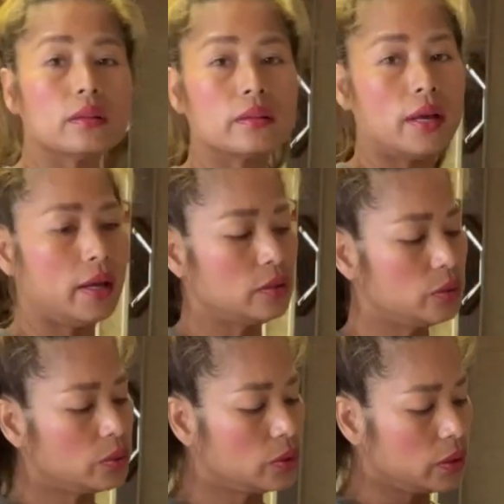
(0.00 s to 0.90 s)
than
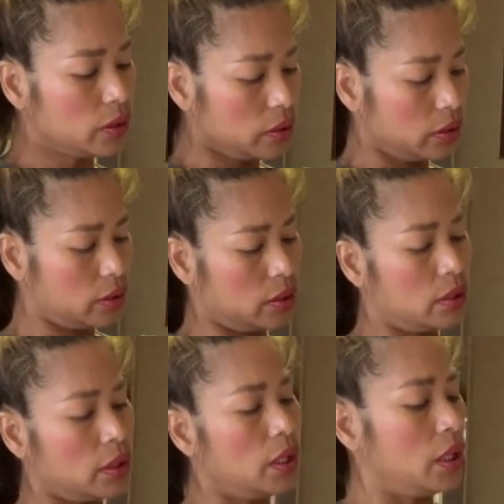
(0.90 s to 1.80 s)
your
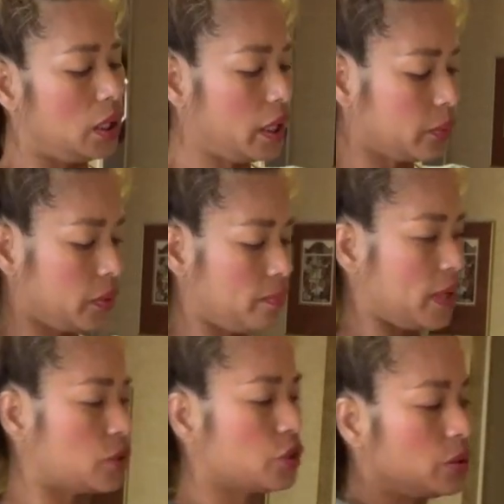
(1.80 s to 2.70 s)
liquid
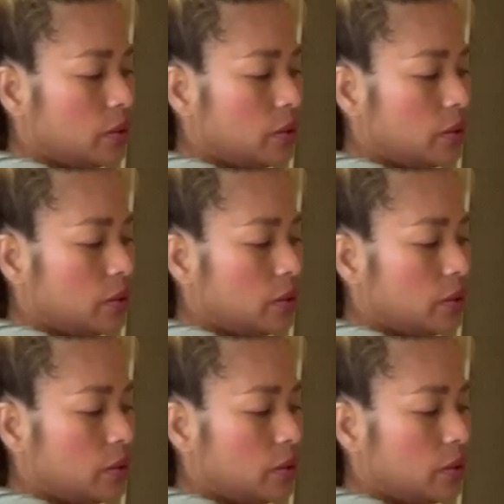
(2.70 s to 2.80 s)
mixture.